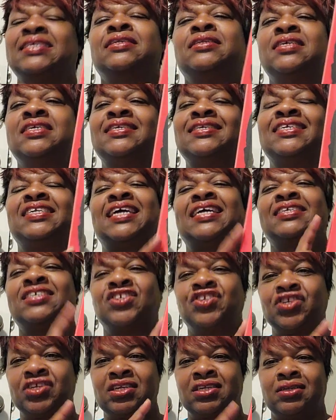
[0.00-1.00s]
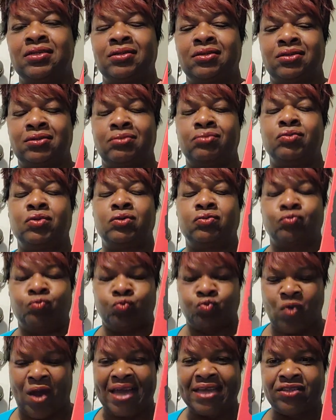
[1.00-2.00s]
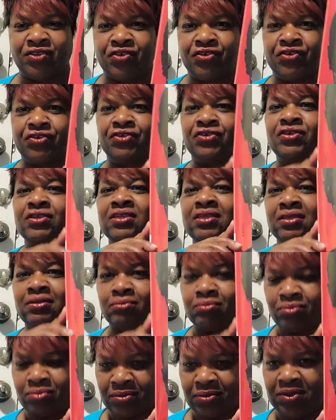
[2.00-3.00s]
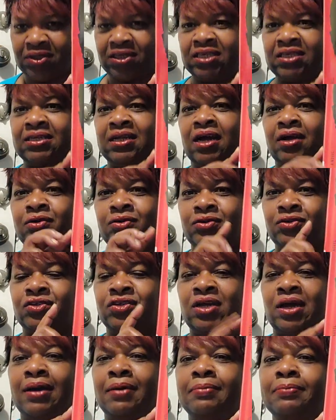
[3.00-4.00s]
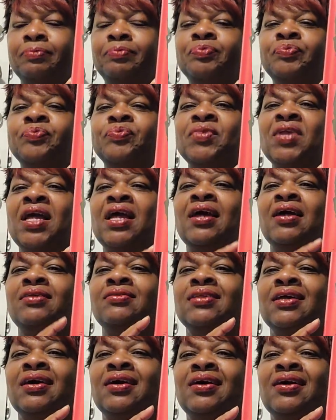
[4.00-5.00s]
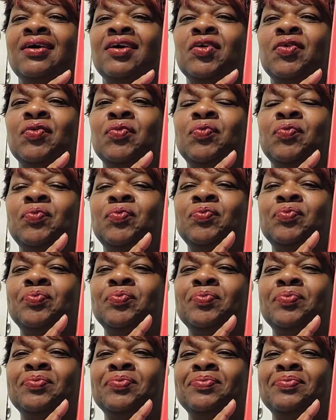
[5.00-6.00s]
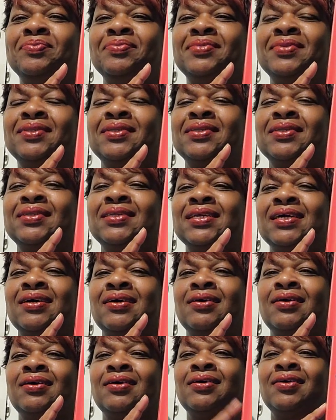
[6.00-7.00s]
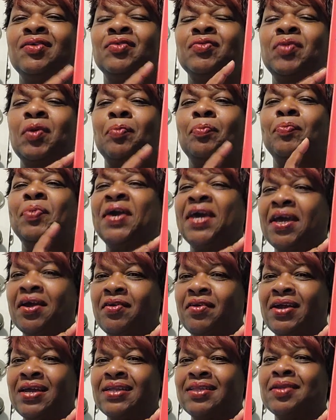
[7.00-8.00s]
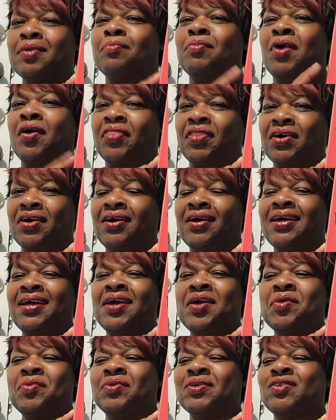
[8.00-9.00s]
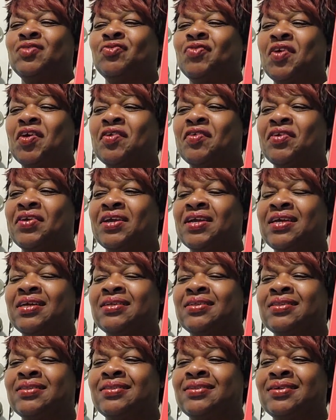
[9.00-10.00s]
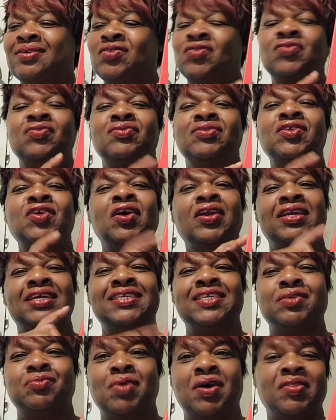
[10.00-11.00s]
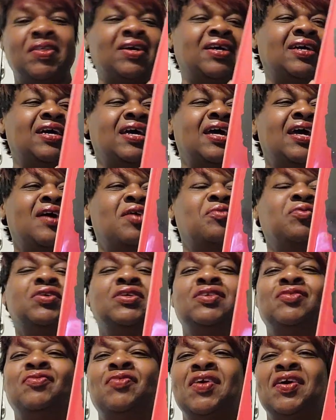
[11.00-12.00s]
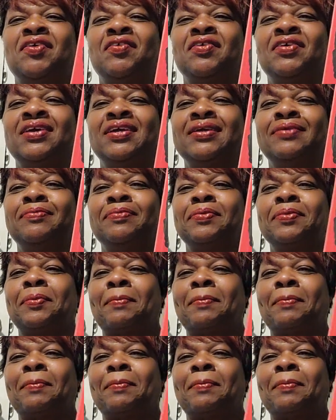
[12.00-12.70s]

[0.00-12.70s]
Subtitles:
in this that I think she did. The writer did a good job. The the parent, the mother, was very. The young lady's mother was very